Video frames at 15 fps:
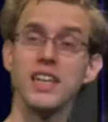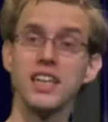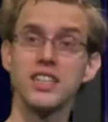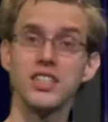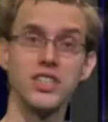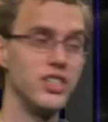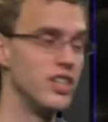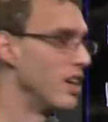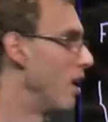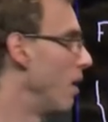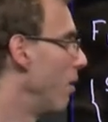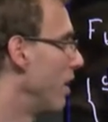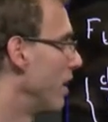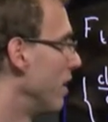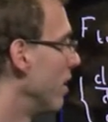x 0
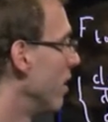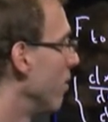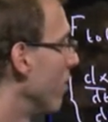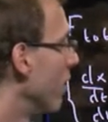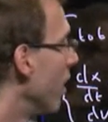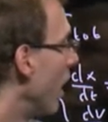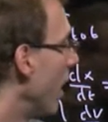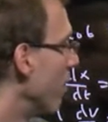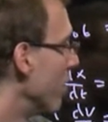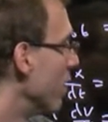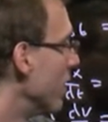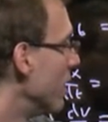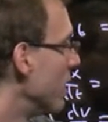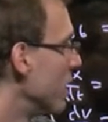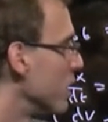and have a
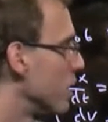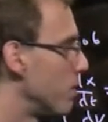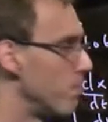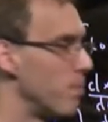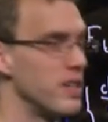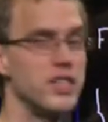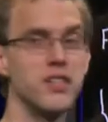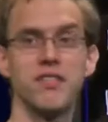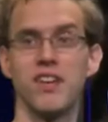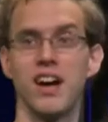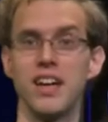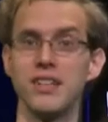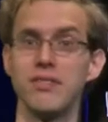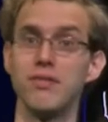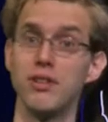
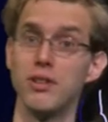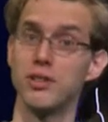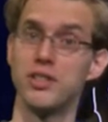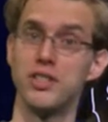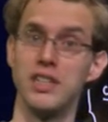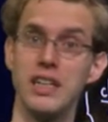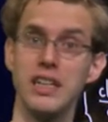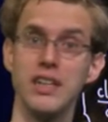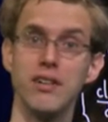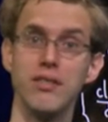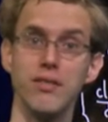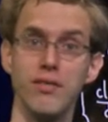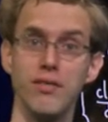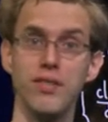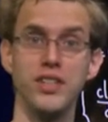specified velocity
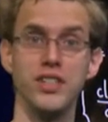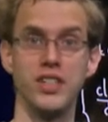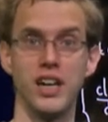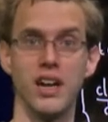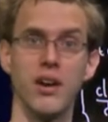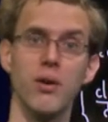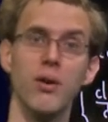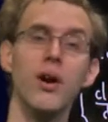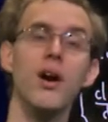v0.